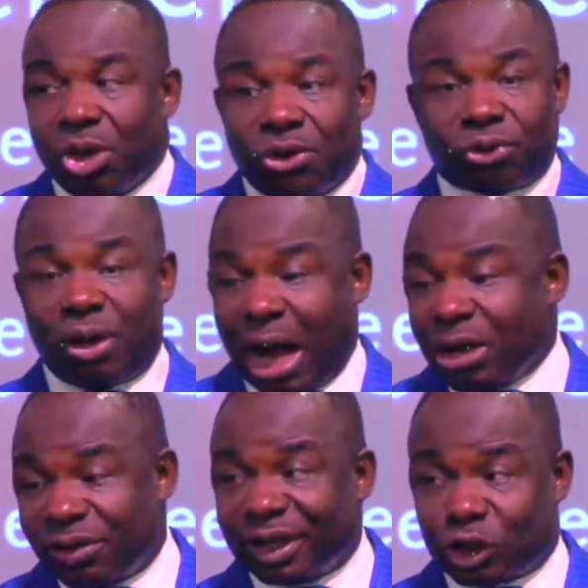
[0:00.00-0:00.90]
So
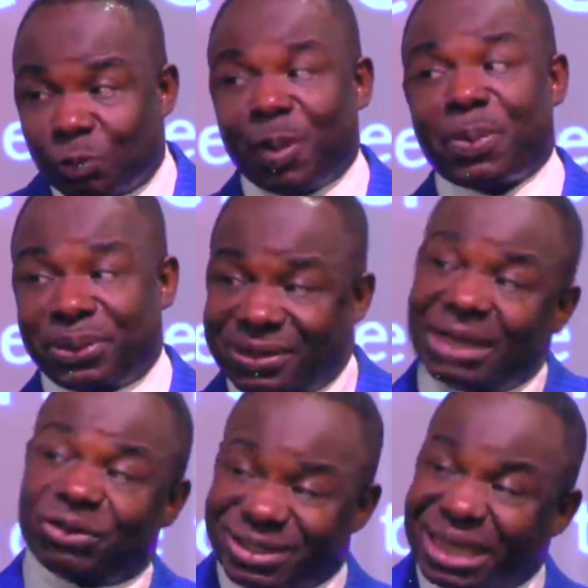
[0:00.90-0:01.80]
another group of people
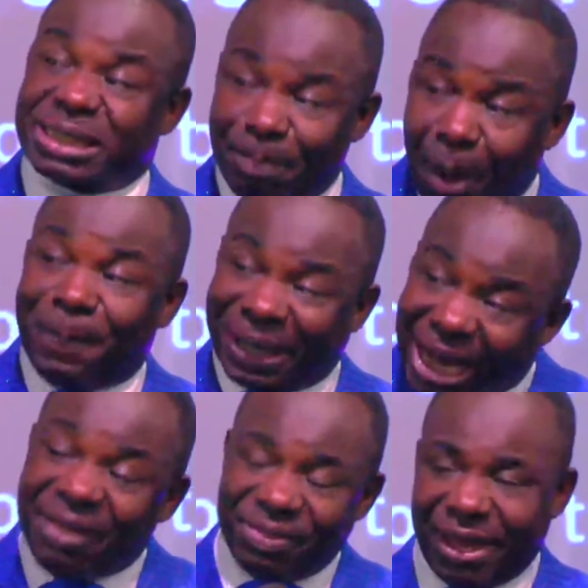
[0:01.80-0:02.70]
decided to set him up
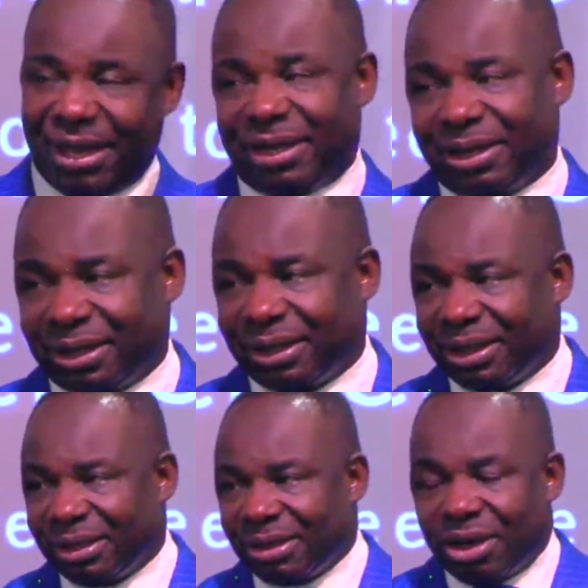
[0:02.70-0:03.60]
again there.
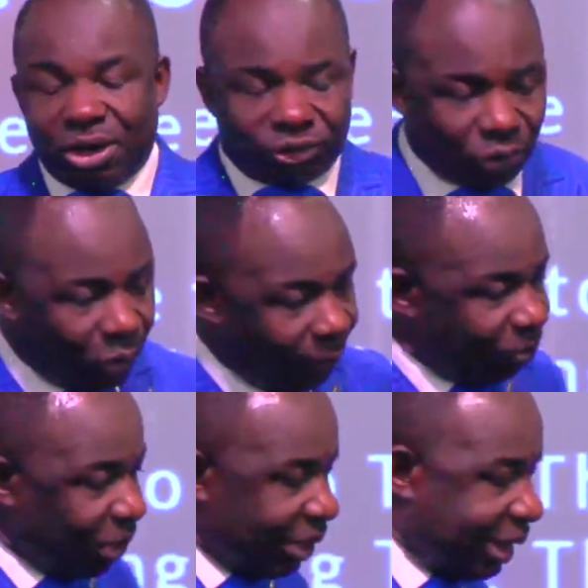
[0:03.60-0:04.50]
So
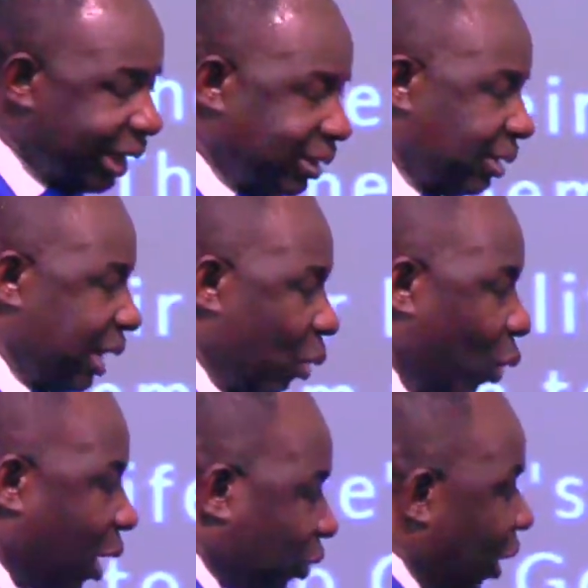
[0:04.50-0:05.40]
they
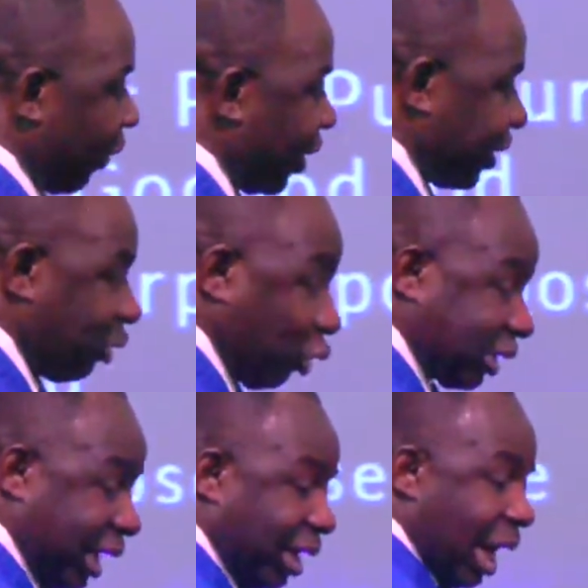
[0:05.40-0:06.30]
walked all this. They took
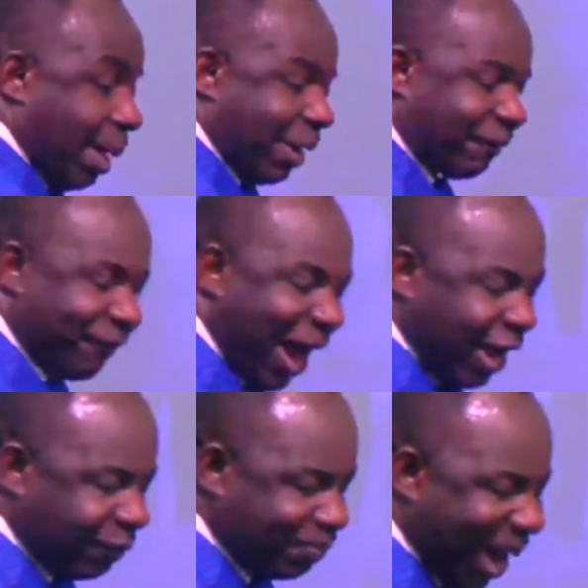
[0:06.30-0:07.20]
about
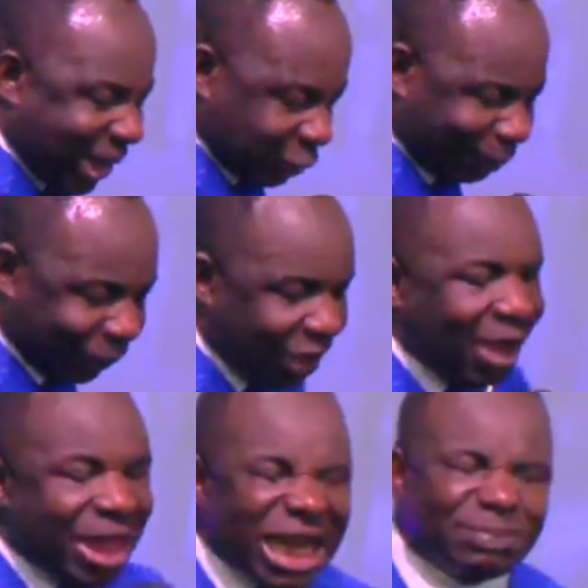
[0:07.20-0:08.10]
five passports.
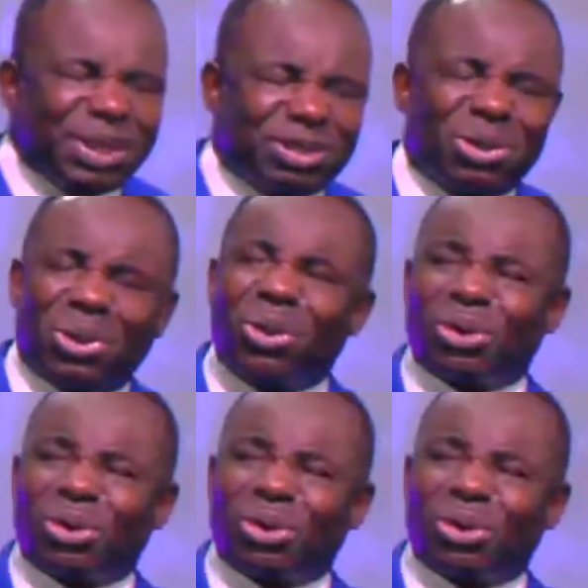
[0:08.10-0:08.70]
That means he's going to go